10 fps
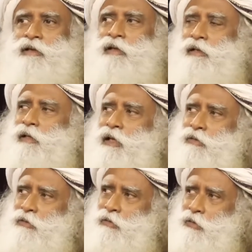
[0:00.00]
that
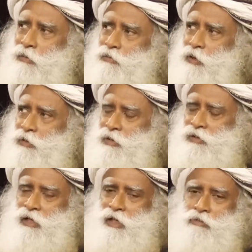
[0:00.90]
your thought process
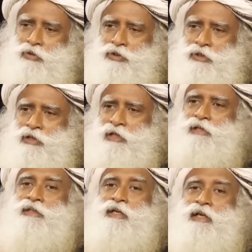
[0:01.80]
and emotion
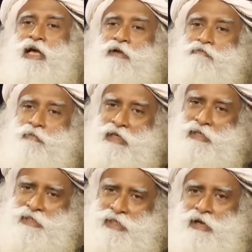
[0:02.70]
is a life by
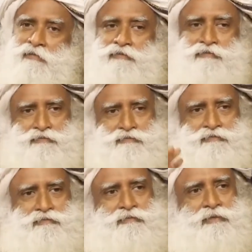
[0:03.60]
itself.
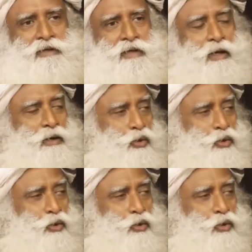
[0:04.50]
Your